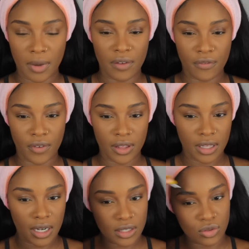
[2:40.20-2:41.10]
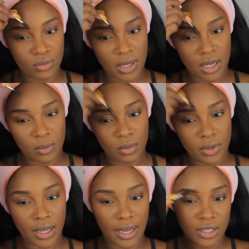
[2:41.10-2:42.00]
my friend that I do makeup
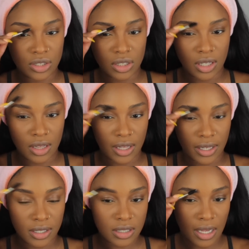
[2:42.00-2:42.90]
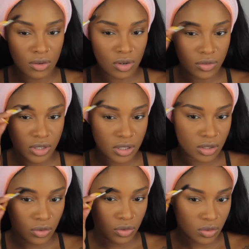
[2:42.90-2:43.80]
with actually likes, I don't know if she
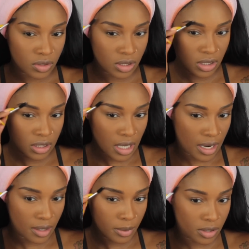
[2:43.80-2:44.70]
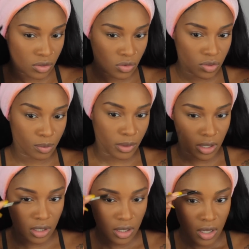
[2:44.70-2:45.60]
still uses these kind of pencils,
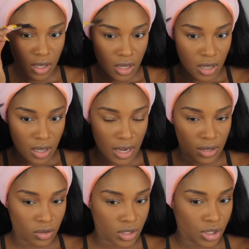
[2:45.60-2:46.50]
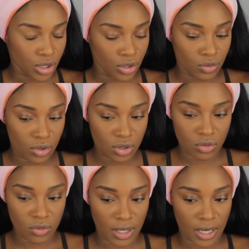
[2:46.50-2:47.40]
but I know that she used
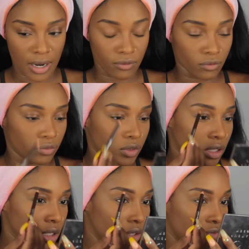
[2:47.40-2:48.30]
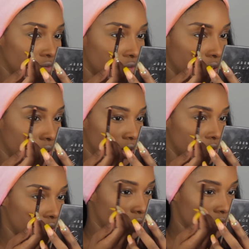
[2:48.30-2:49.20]
to, and I really, really
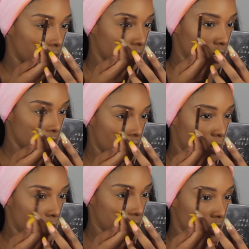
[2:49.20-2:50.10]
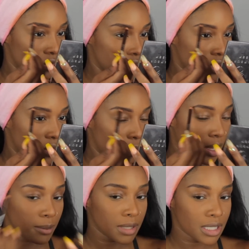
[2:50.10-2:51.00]
don't like these kind of pencils. They're
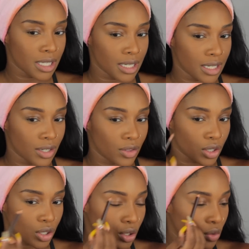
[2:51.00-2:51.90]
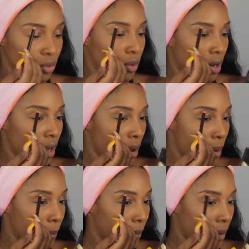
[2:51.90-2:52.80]
pigmented, they're cute,
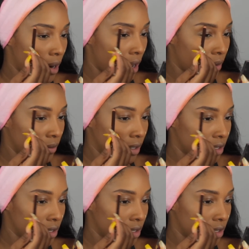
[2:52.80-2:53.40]
but I don't